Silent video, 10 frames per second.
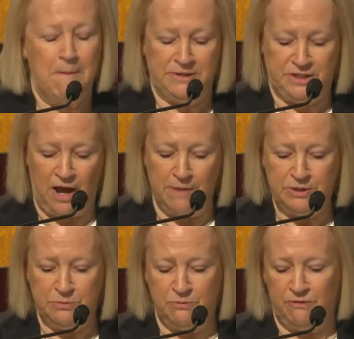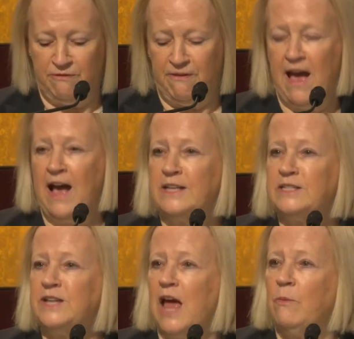But time is moving
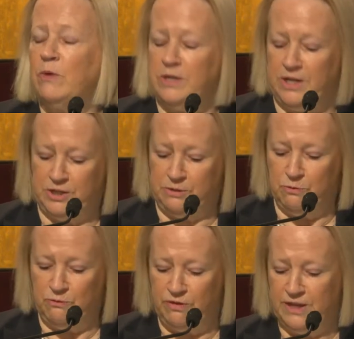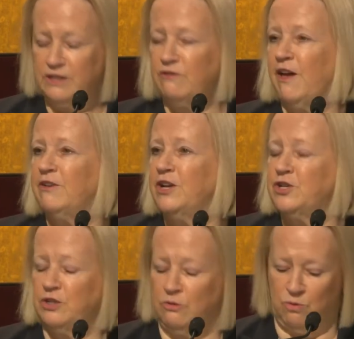fast, and we need to move this
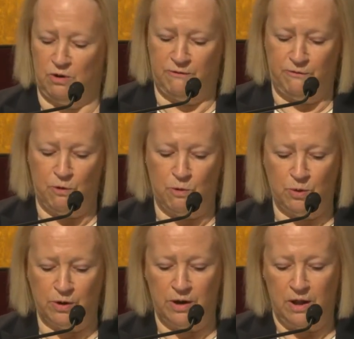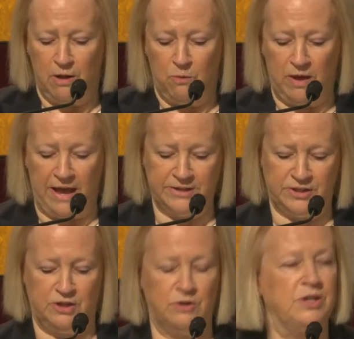foundational work forward while
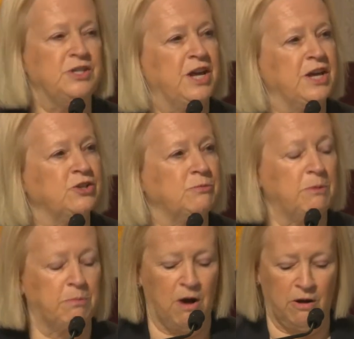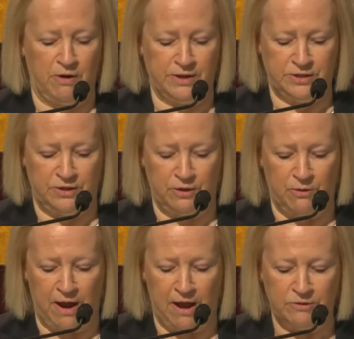executing tangible progress on the
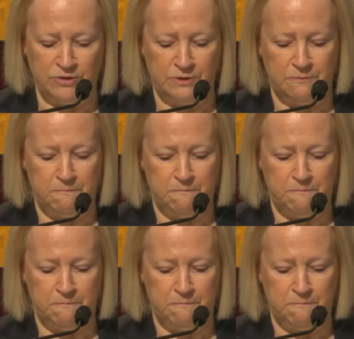ground.